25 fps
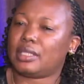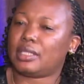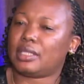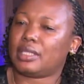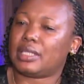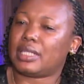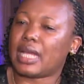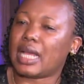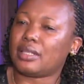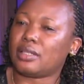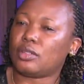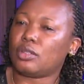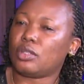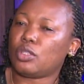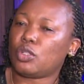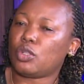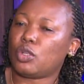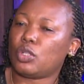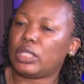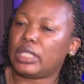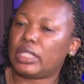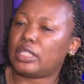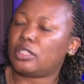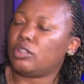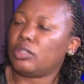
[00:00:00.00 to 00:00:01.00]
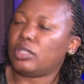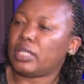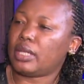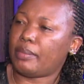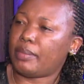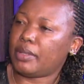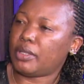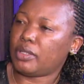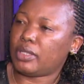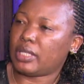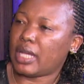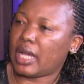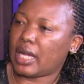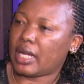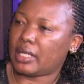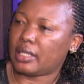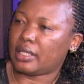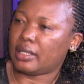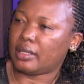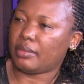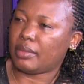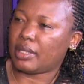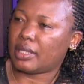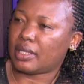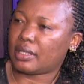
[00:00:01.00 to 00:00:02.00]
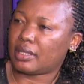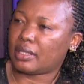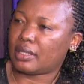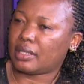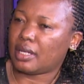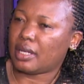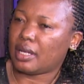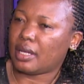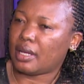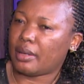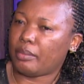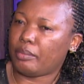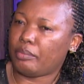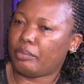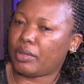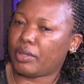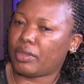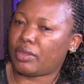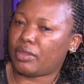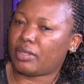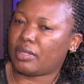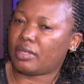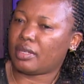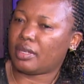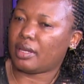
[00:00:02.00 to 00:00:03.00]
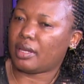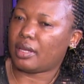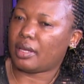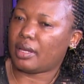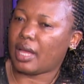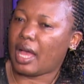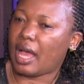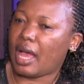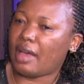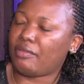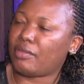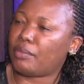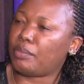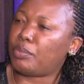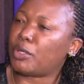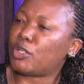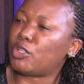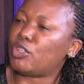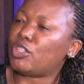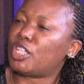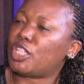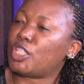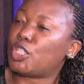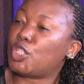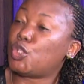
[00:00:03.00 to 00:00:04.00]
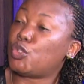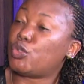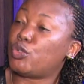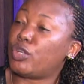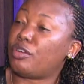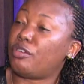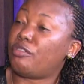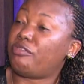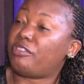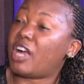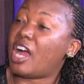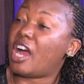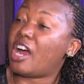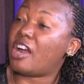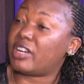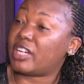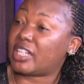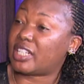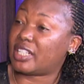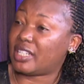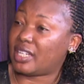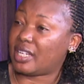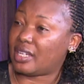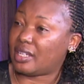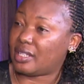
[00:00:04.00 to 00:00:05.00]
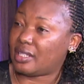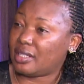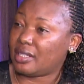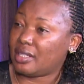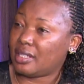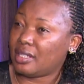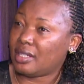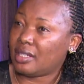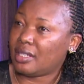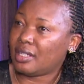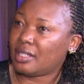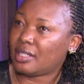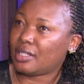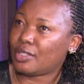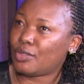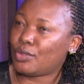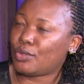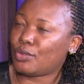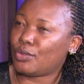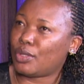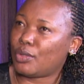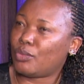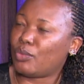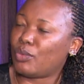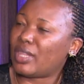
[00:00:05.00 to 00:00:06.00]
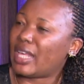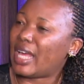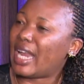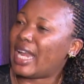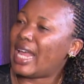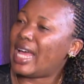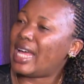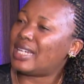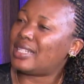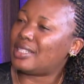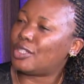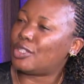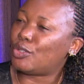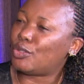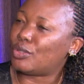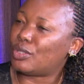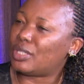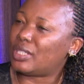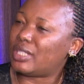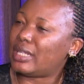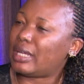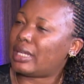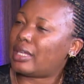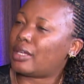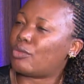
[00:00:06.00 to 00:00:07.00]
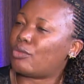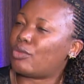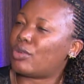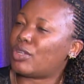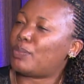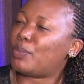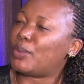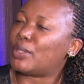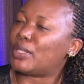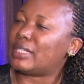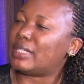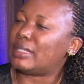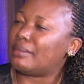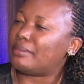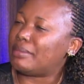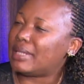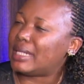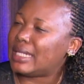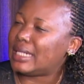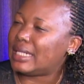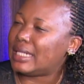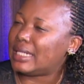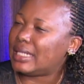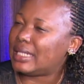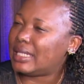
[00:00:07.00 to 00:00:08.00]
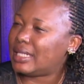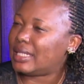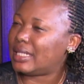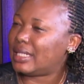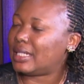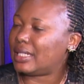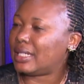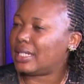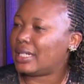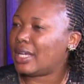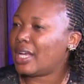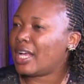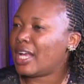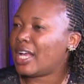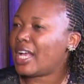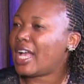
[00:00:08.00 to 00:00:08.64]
it does not only, it's not about academics, but having producing children of character. Children with an attitude, taking responsibility.